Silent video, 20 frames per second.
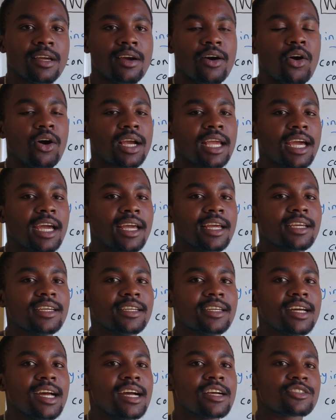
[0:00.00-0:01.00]
Okay?
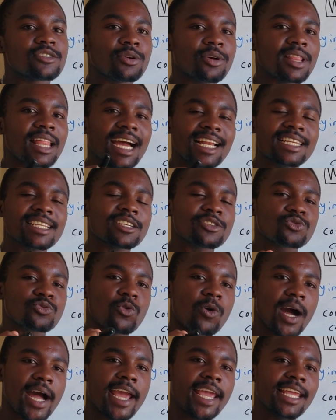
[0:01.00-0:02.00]
So that is
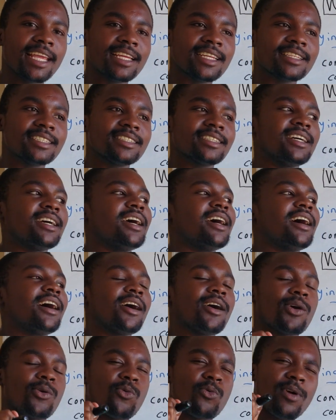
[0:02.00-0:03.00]
why
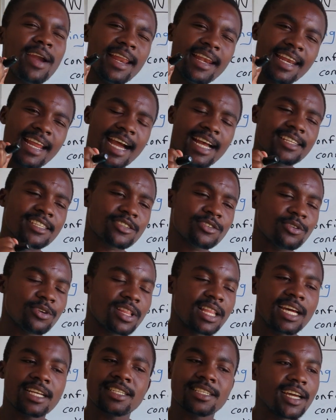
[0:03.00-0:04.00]
winners know
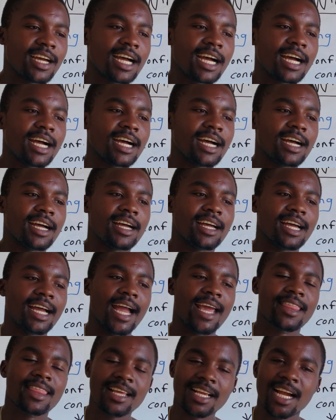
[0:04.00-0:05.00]
that, I
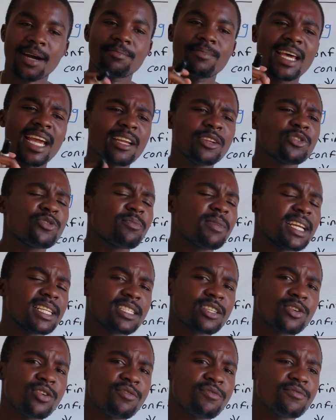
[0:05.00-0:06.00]
think I'm lying to
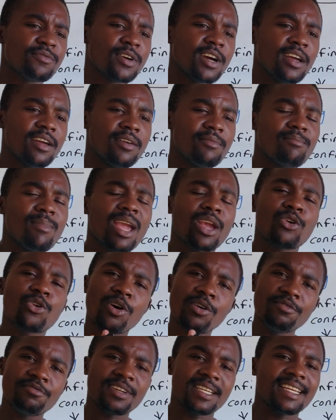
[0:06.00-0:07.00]
myself. My
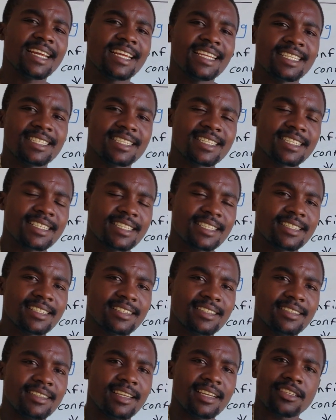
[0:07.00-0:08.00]
confidence
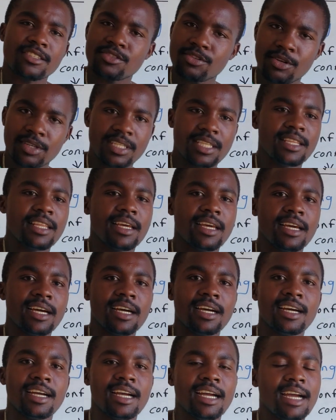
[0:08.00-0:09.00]
is not
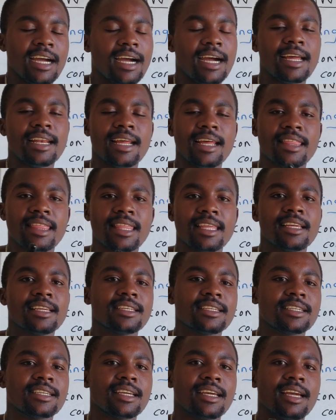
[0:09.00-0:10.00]
there. And I
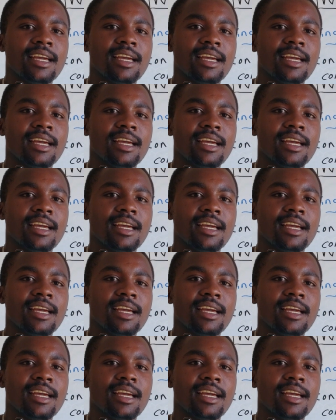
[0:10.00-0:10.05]
think